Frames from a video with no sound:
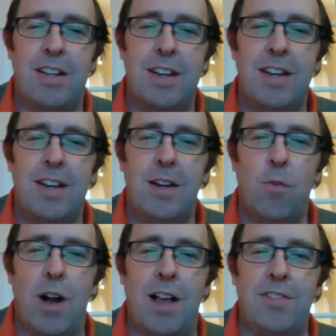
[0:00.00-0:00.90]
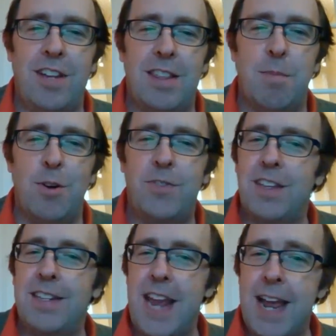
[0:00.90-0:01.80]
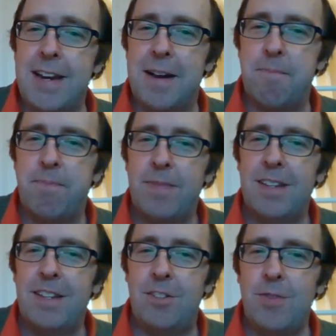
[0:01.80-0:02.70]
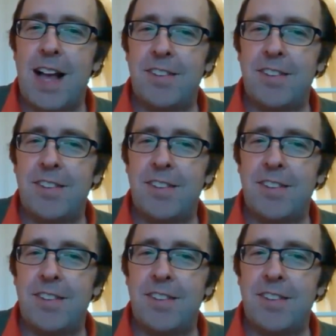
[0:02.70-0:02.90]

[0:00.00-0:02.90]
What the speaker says: was in the move to the tandem in 2008,